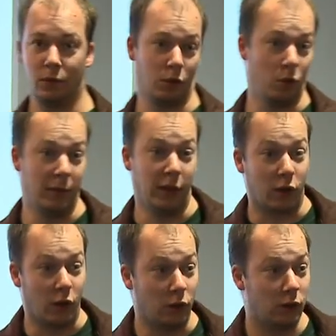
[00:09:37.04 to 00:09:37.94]
it could be
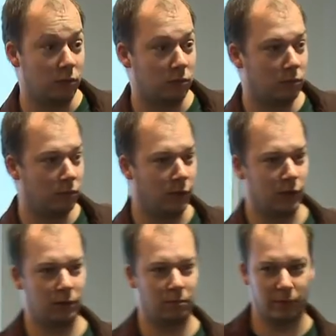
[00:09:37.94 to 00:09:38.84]
your code, which
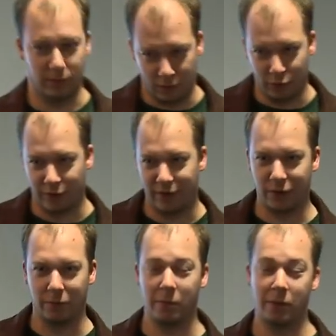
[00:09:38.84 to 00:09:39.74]
is what the
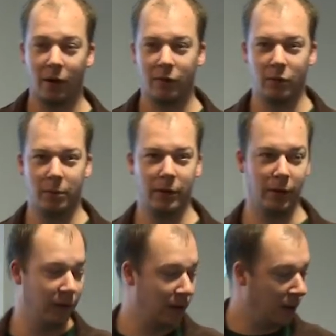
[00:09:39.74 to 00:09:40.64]
rest of the talk will be
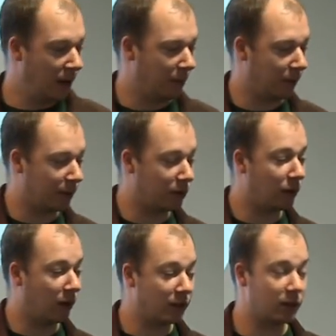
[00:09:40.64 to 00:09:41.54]
on. But it
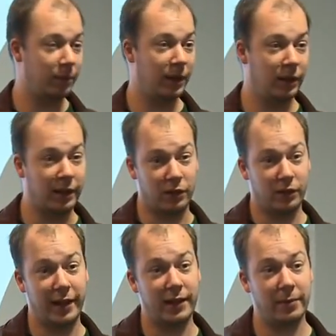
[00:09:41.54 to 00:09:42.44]
could also be that
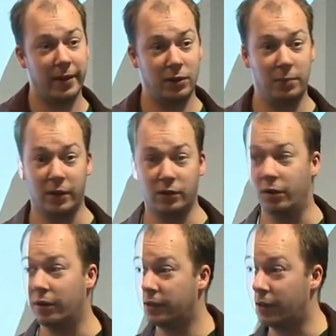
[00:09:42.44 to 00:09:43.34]
your database is being
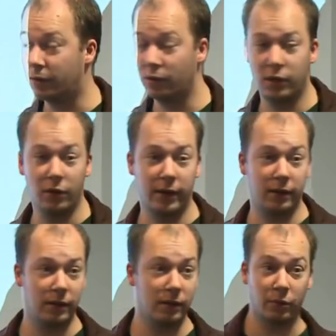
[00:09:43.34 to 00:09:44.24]
slow, that you have slow
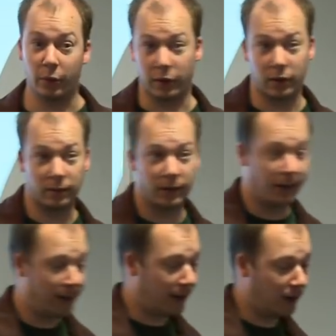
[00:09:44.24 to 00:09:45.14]
network,
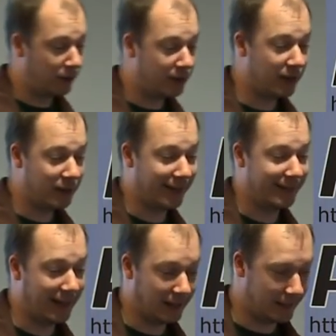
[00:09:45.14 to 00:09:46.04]
and all those things you
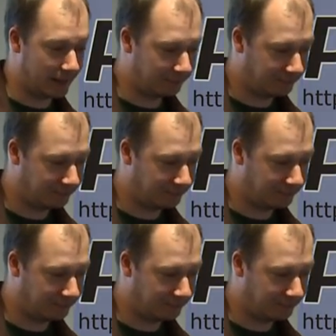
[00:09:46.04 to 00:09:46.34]
can test.